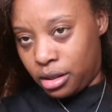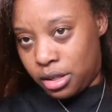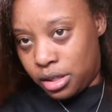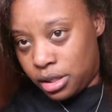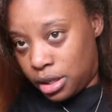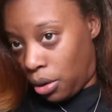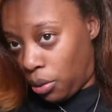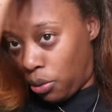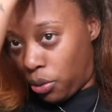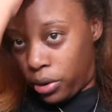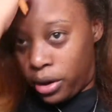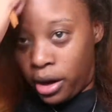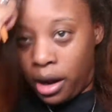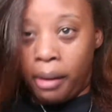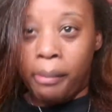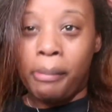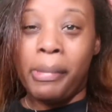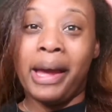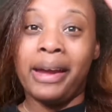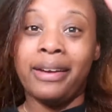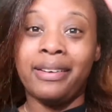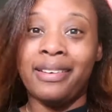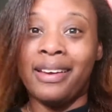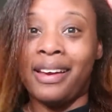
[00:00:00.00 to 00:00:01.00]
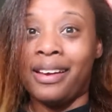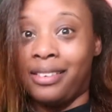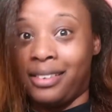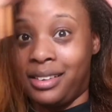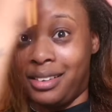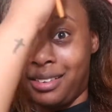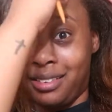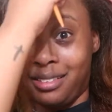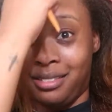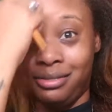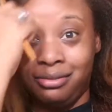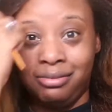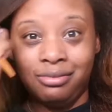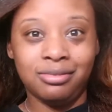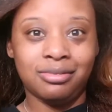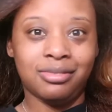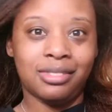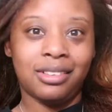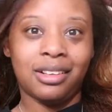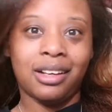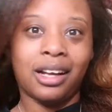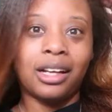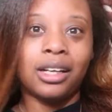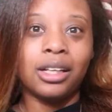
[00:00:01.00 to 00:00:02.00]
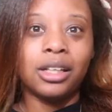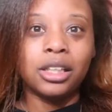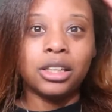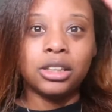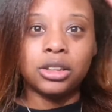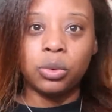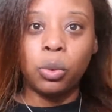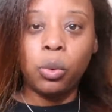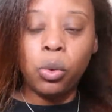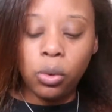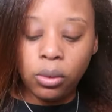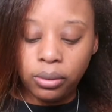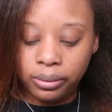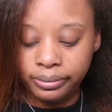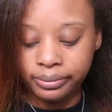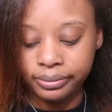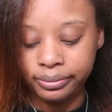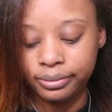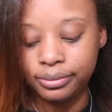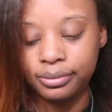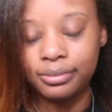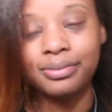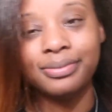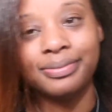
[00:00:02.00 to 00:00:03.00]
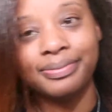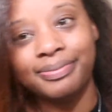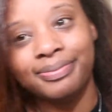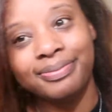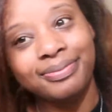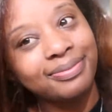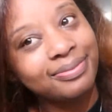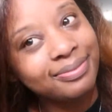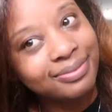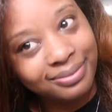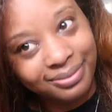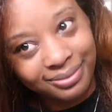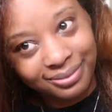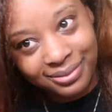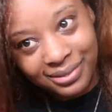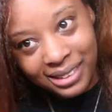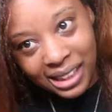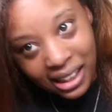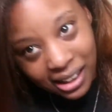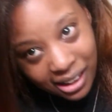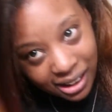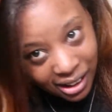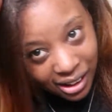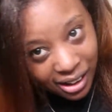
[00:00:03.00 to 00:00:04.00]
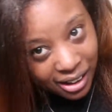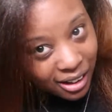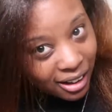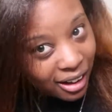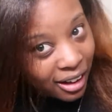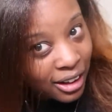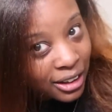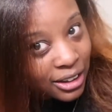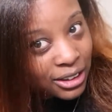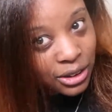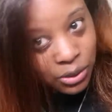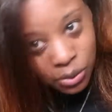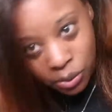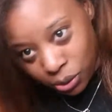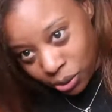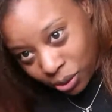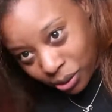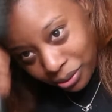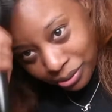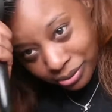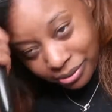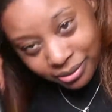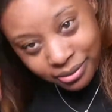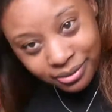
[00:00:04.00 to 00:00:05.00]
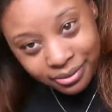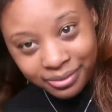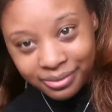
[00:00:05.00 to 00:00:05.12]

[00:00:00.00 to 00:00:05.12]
So I want a banging. A little swoop, a swoop.